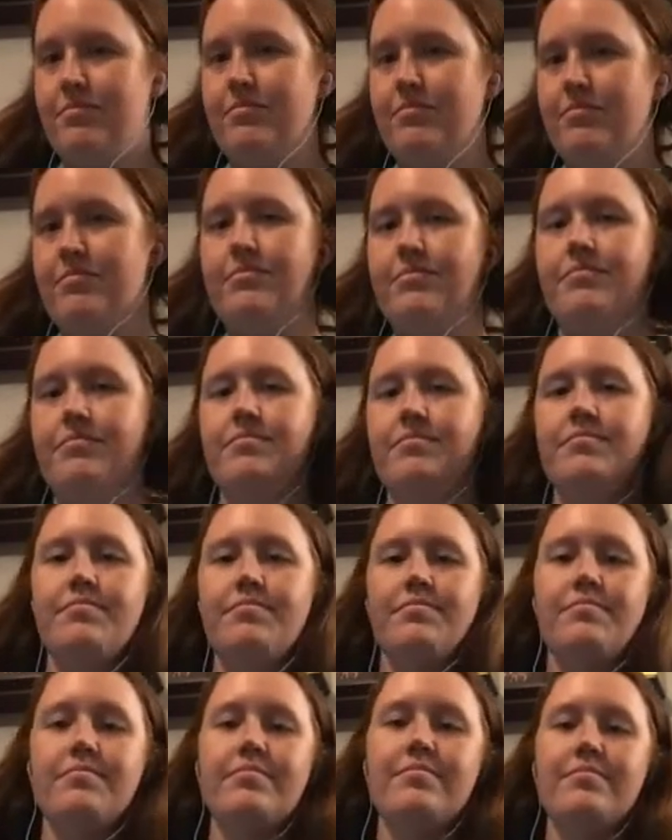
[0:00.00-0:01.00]

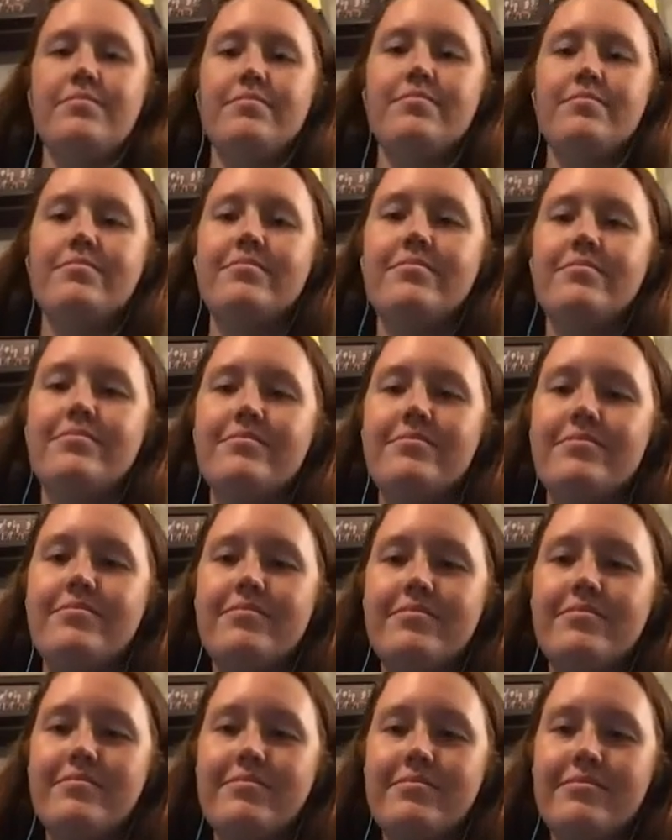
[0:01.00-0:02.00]

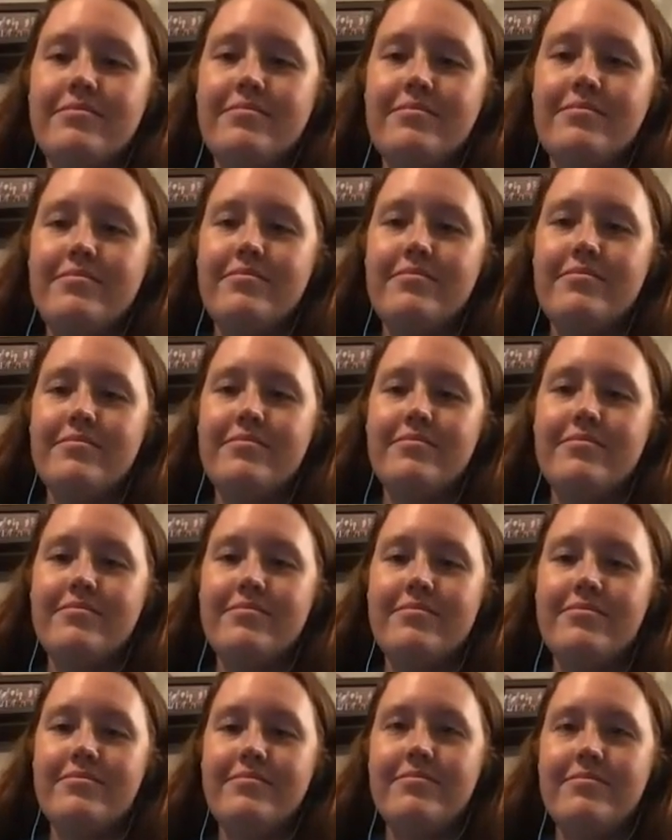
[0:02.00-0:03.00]

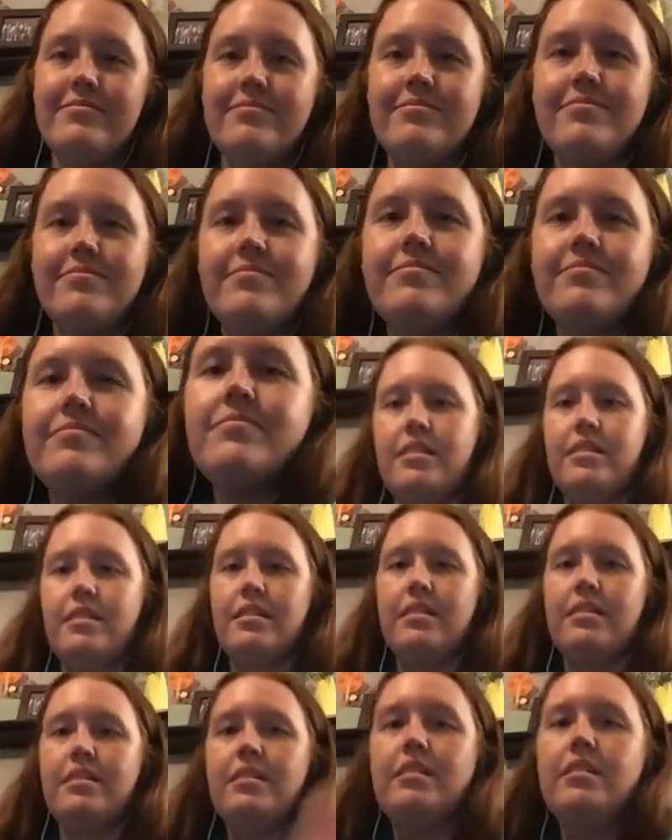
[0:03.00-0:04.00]

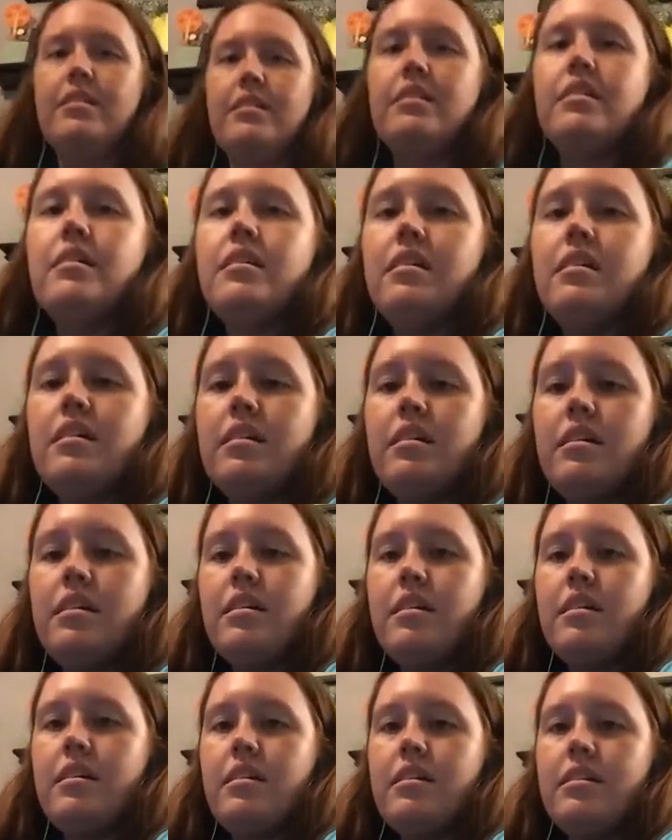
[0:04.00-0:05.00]

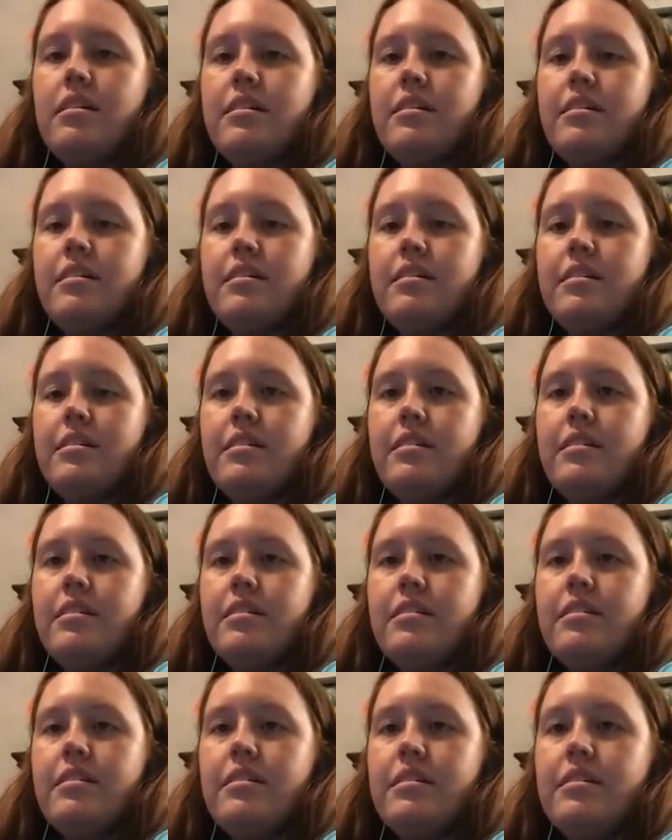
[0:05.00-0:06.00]

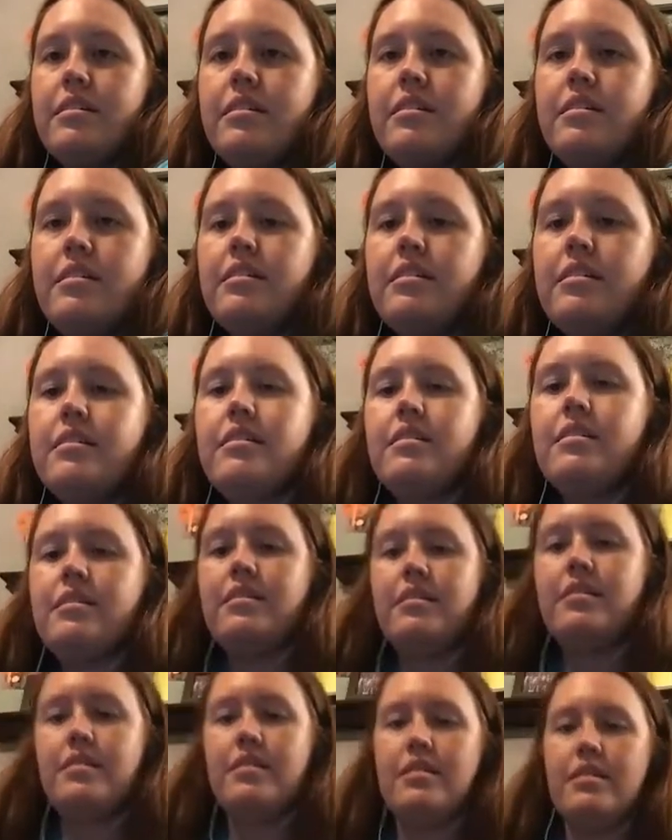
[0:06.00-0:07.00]

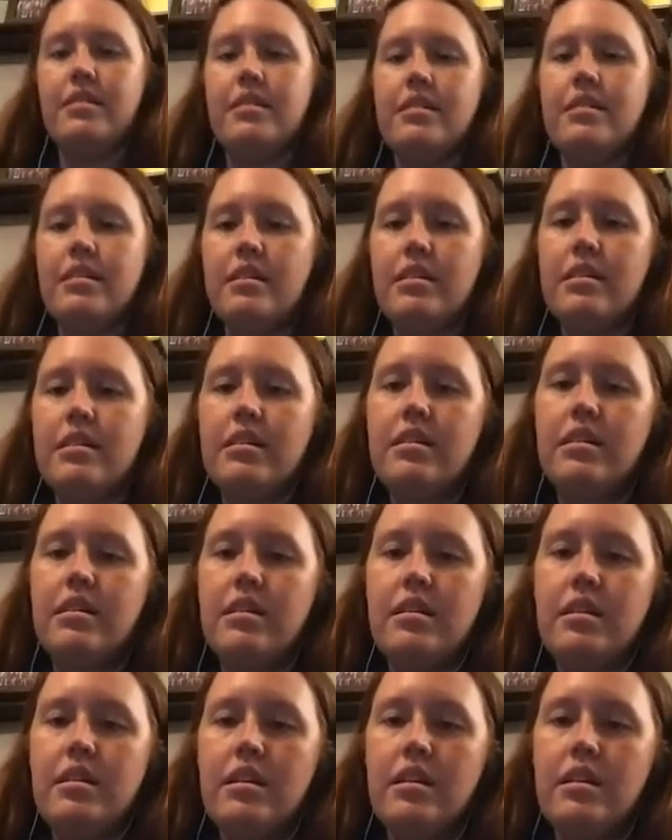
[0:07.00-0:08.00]
(not speaking)